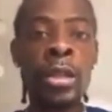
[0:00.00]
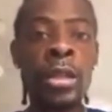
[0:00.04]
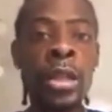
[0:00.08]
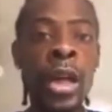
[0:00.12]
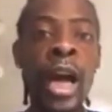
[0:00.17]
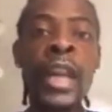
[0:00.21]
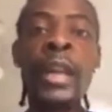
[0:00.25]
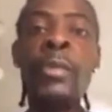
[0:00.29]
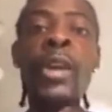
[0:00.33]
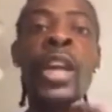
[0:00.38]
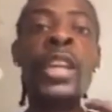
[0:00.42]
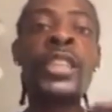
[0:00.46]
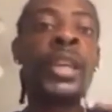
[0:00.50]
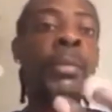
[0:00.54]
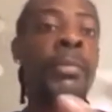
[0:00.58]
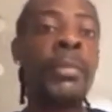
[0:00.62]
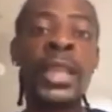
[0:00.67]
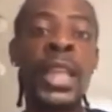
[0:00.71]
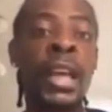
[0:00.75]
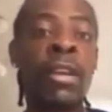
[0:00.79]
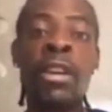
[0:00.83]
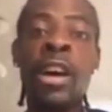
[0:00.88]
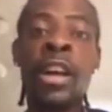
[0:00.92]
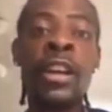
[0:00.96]
Cause them would have said
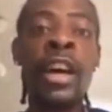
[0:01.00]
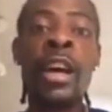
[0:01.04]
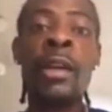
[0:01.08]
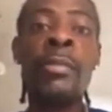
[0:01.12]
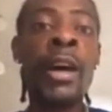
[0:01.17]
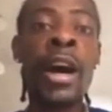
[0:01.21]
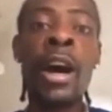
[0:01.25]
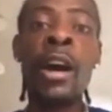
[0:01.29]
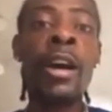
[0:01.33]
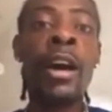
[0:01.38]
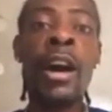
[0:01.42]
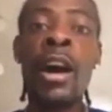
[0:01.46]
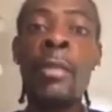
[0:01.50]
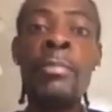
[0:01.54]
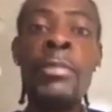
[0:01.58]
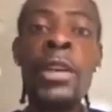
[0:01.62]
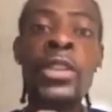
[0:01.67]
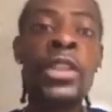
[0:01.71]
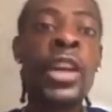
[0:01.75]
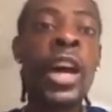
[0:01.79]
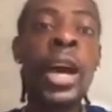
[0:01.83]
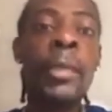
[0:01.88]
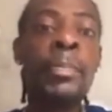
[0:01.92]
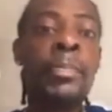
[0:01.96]
Mataran our
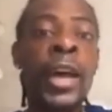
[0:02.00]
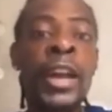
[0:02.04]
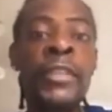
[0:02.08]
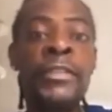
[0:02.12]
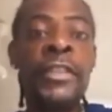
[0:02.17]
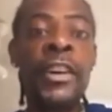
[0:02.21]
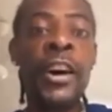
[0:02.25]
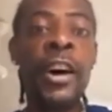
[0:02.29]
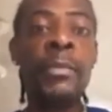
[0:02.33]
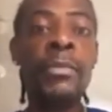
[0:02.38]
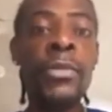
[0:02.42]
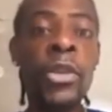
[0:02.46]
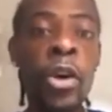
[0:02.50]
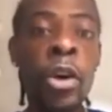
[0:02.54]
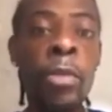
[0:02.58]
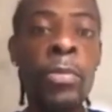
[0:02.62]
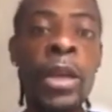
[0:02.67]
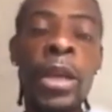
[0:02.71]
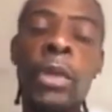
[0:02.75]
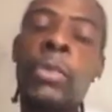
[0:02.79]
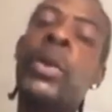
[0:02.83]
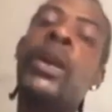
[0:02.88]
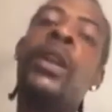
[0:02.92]
Major Ipe platform don't big.